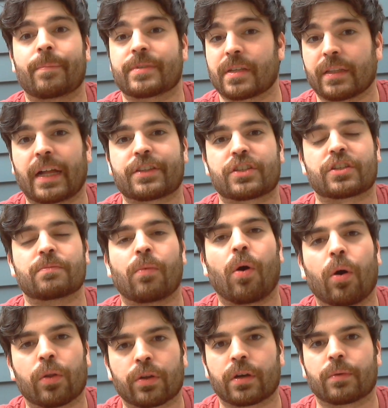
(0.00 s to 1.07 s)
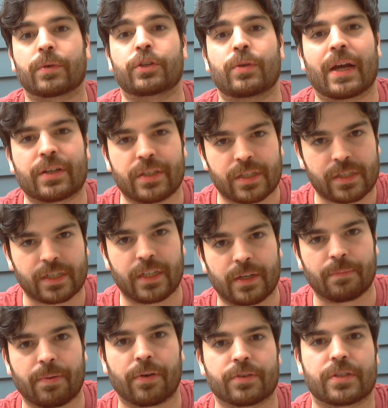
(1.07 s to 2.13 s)
It's a lot smaller when you actually see it in
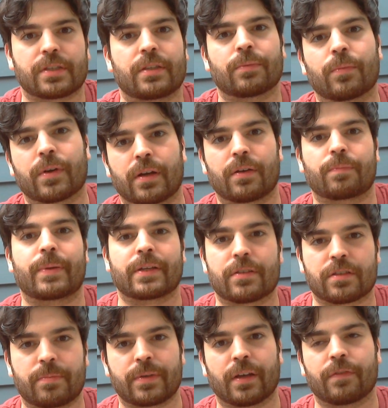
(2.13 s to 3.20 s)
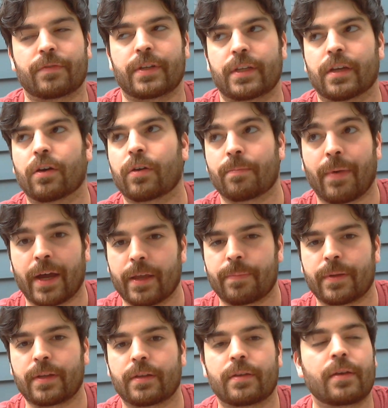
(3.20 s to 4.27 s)
person than what it appears to be on video, in my
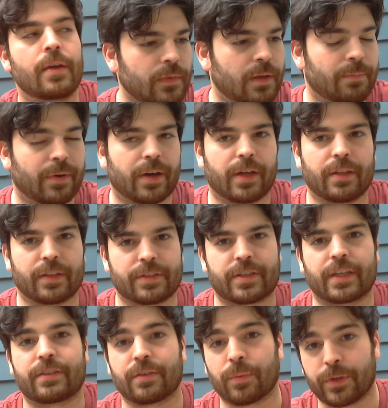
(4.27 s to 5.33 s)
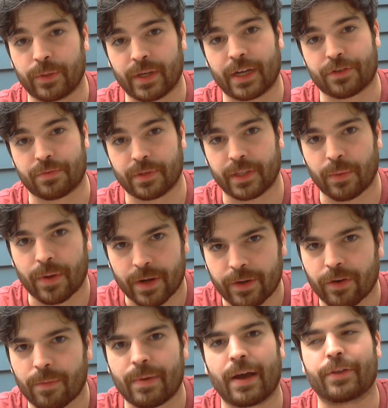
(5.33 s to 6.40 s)
opinion. But let's get to what you guys really want to
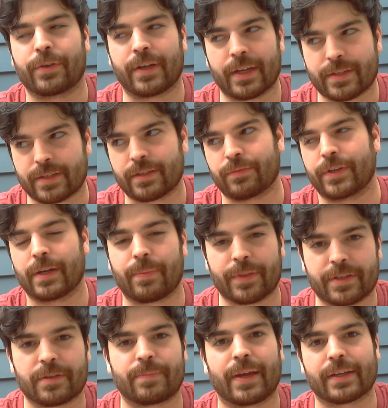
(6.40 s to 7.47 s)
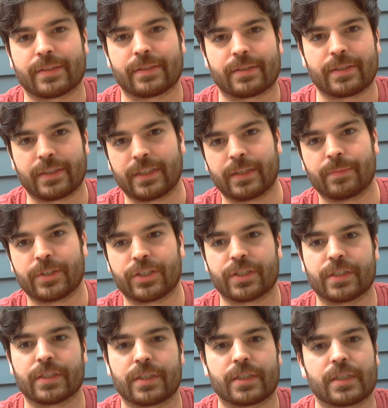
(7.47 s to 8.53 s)
know about. You guys can read up on the specs and see the
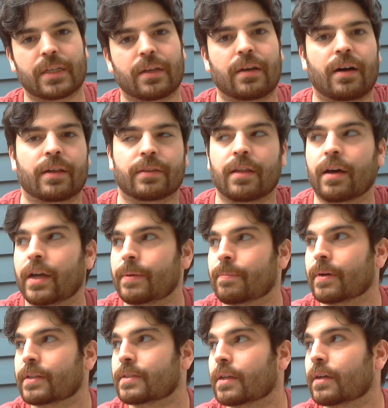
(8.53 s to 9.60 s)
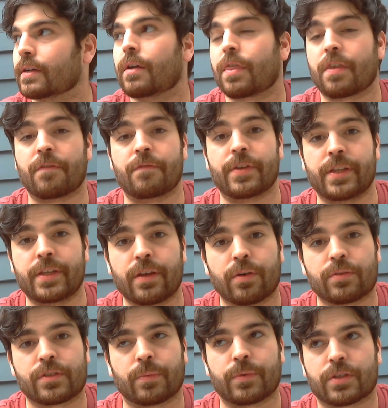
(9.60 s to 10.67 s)
images online, but the
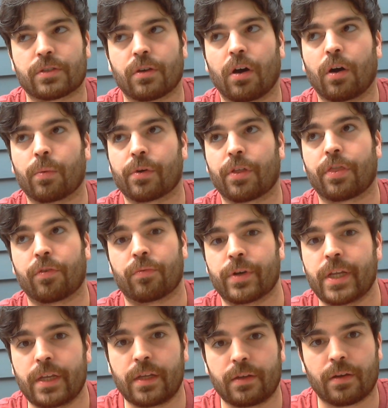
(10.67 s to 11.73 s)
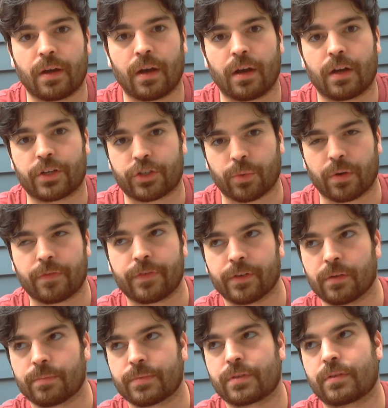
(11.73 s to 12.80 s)
videos that we saw were three short
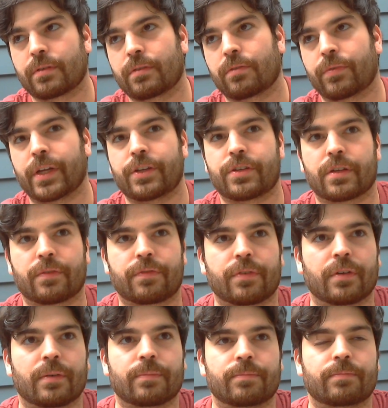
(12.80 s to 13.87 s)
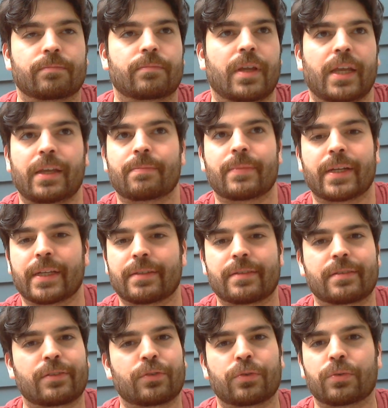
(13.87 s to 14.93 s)
films ranging from 8 minutes
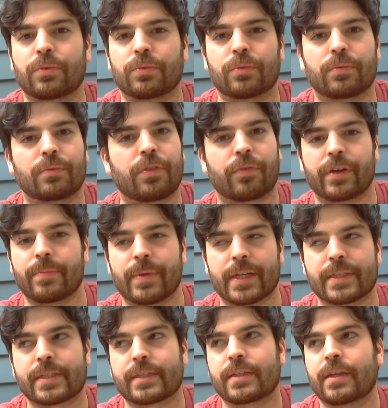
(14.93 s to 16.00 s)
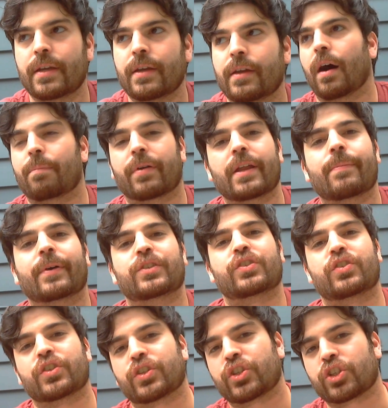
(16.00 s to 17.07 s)
to 3 minutes, pretty
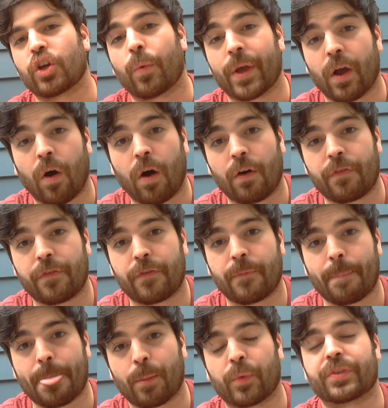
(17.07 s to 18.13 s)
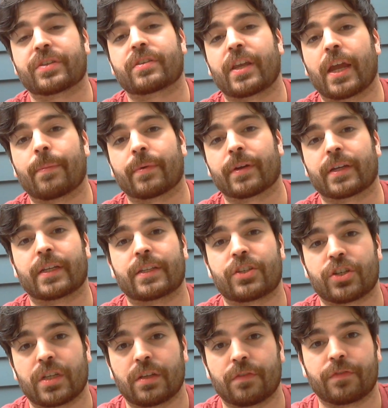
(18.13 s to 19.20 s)
much just showing off what this camera can
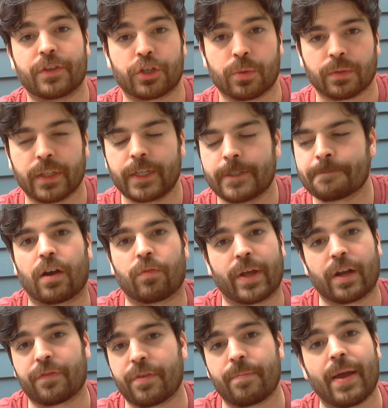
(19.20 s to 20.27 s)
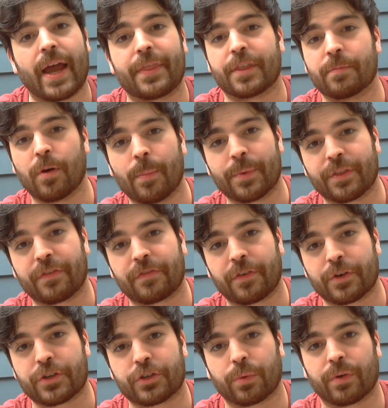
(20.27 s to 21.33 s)
achieve visually. Right off the bat, the moment the
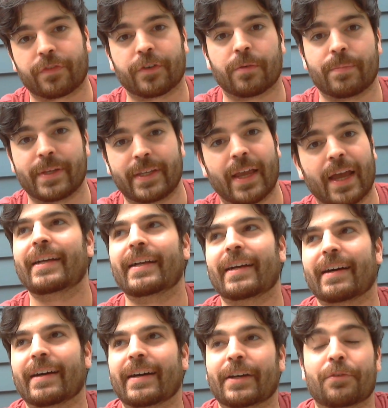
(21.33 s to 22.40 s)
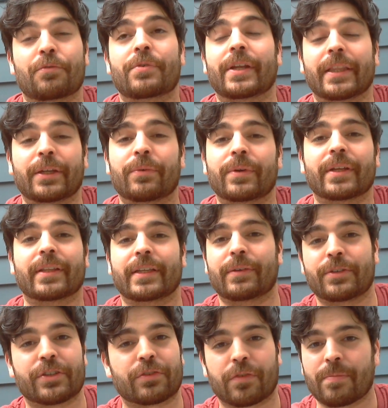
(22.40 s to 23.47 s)
first short film began, it really
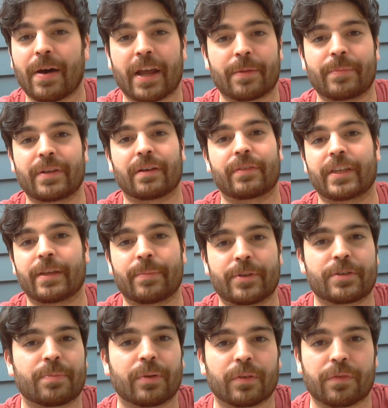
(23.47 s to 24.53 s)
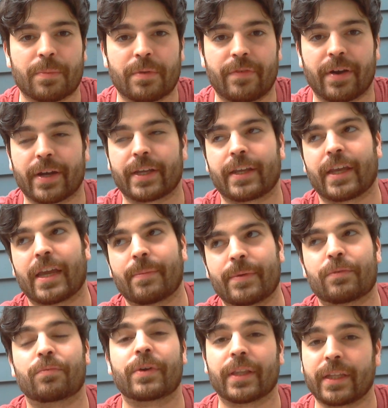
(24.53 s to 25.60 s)
just reminded me of the image pulled from the Varicam. It
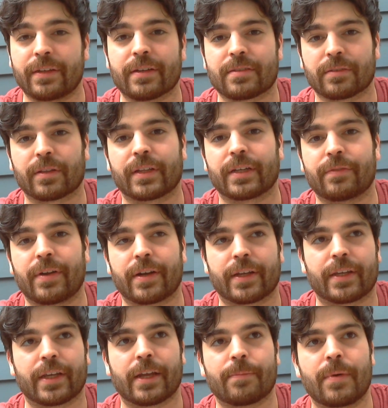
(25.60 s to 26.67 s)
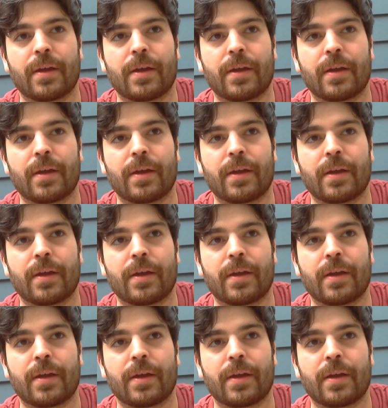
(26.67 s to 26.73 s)
really does look like a Varicam.